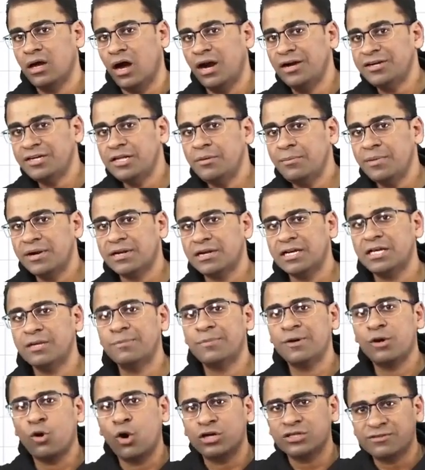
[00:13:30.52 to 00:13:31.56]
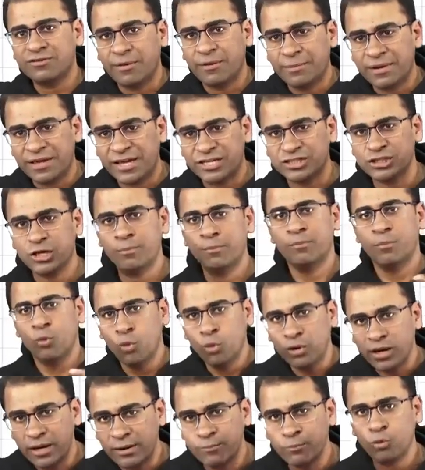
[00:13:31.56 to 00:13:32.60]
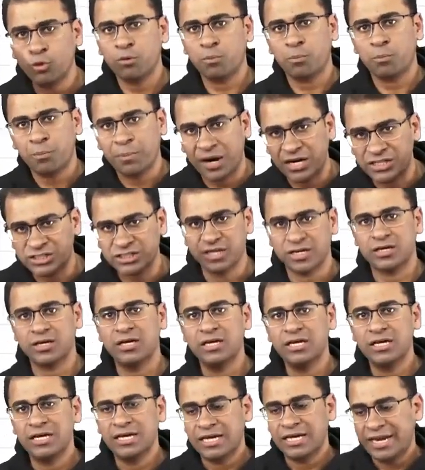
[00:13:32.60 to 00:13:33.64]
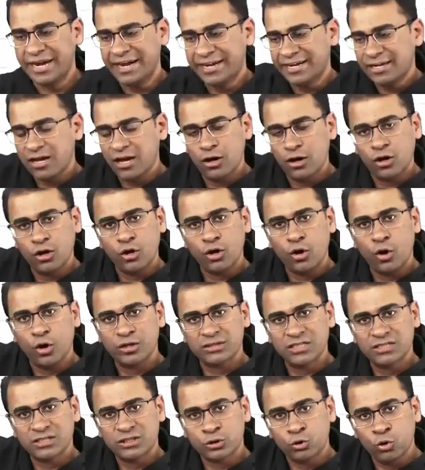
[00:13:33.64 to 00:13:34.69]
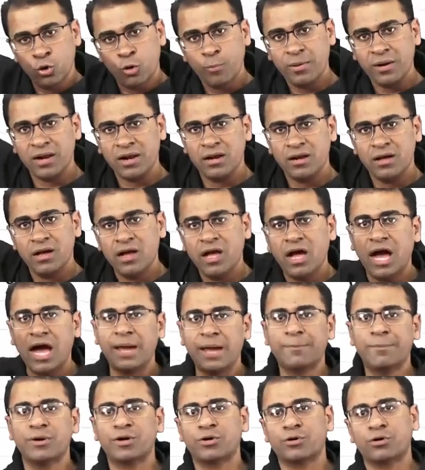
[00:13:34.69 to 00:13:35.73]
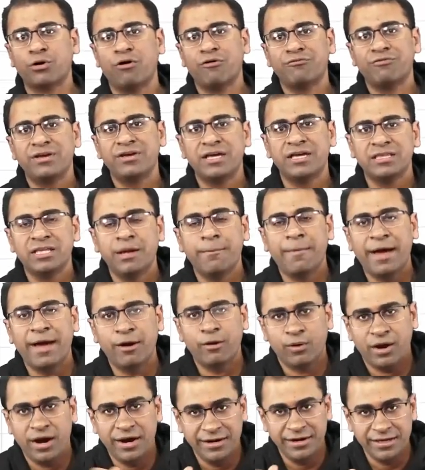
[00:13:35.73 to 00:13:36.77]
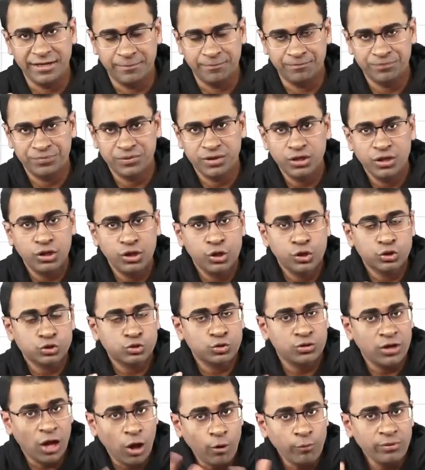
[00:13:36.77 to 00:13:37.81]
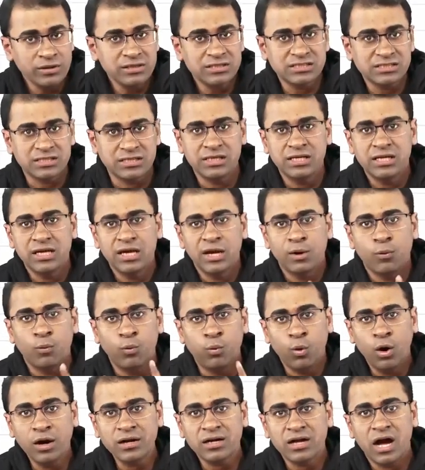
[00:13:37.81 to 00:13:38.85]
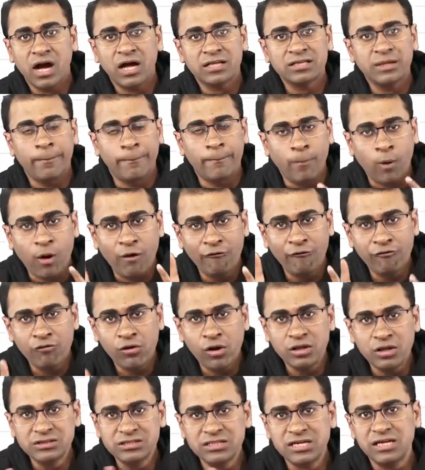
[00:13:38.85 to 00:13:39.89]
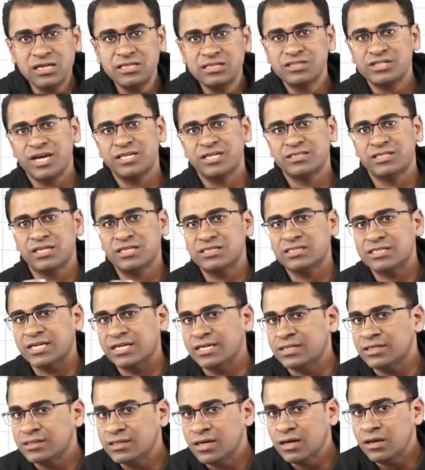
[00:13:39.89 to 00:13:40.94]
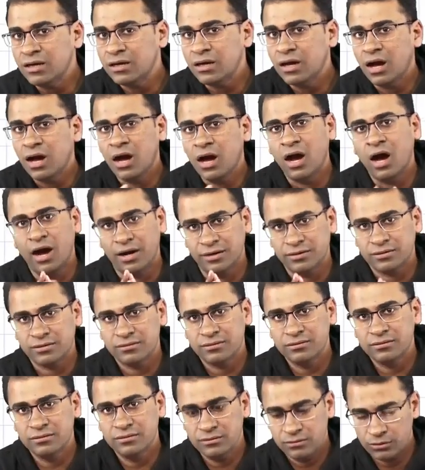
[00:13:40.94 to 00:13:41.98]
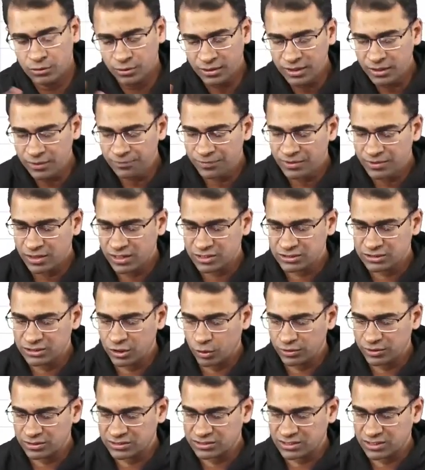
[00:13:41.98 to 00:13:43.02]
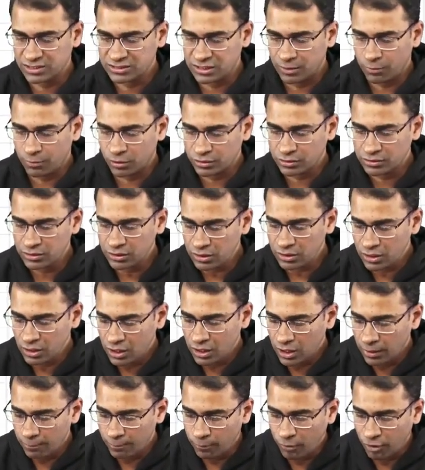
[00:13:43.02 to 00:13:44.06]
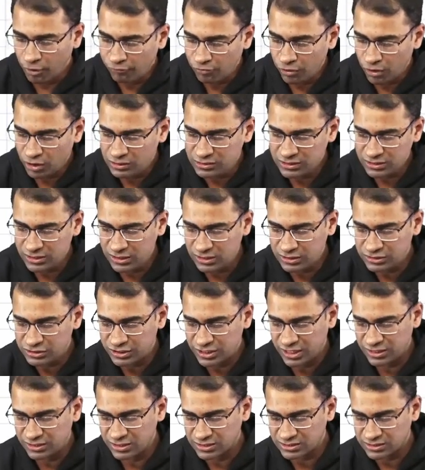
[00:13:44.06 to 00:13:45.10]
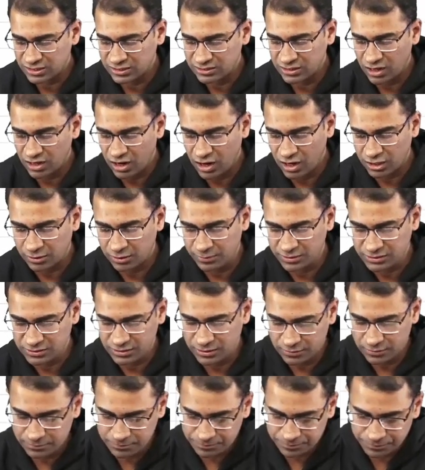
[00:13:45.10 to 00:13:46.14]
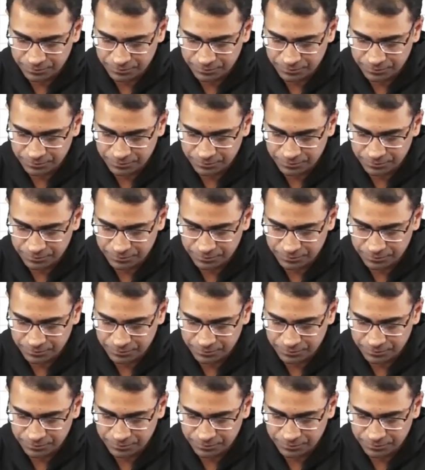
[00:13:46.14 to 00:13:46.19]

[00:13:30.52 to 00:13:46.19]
Ultimately, because of application of more and more pressure, it causes global hypertrophy in the myocardium. So now we'll see what are the morphological changes in the heart. Okay, let's now discuss about the morphological changes in the heart muscle.